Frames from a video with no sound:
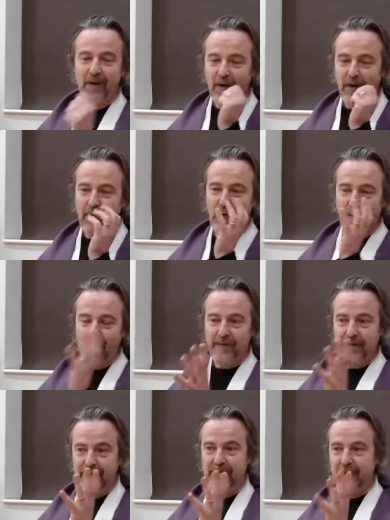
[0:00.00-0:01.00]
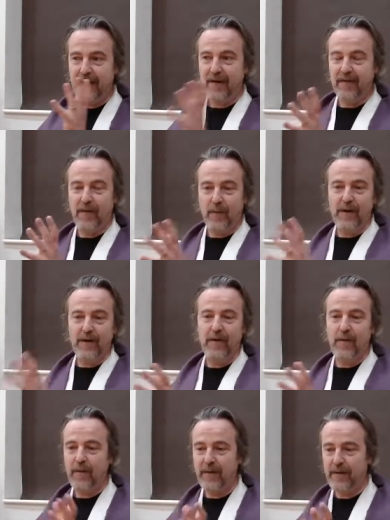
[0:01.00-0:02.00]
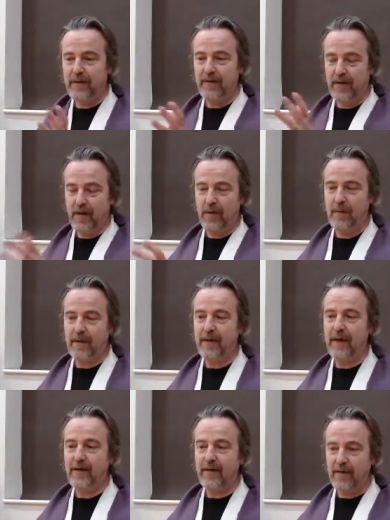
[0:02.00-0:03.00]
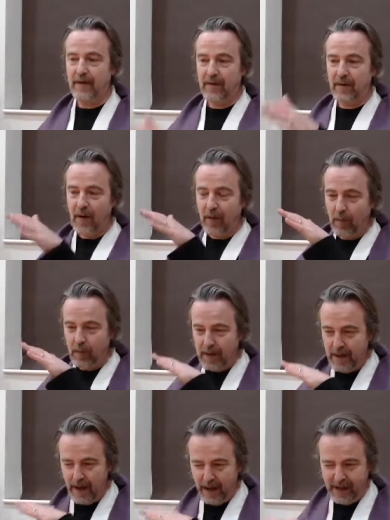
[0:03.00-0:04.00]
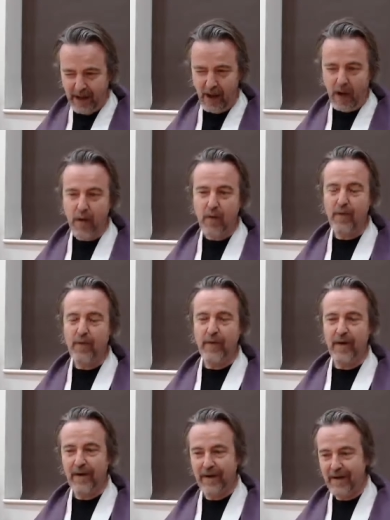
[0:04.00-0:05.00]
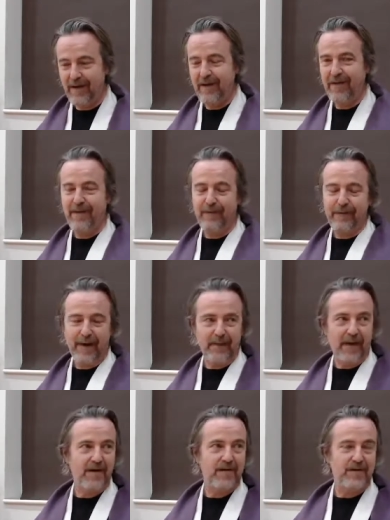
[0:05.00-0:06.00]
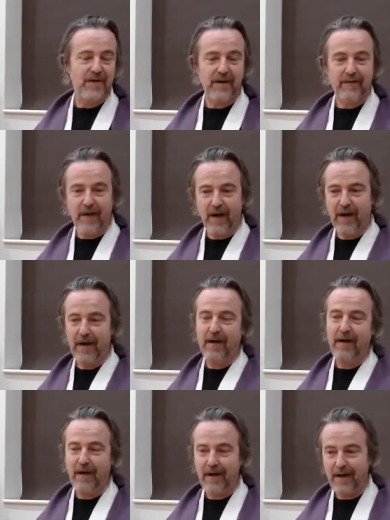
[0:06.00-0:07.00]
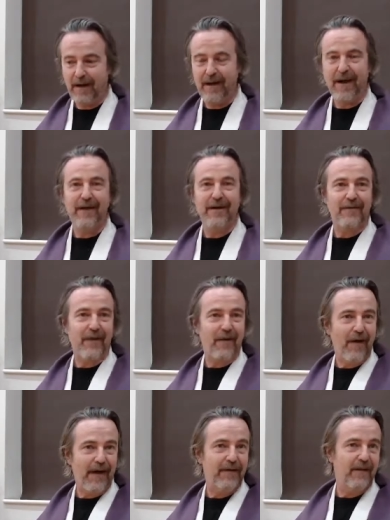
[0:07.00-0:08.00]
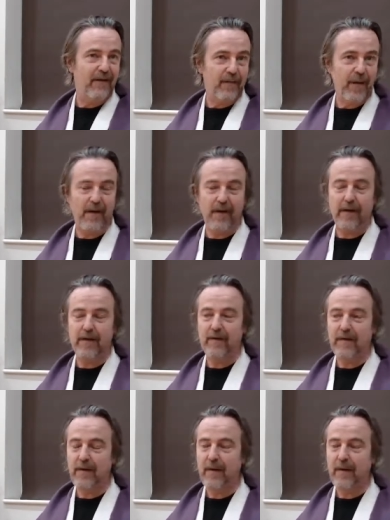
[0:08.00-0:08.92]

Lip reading: all of these things that we do, all of these human tendencies, we lay over the foundation of our kind of direct experience.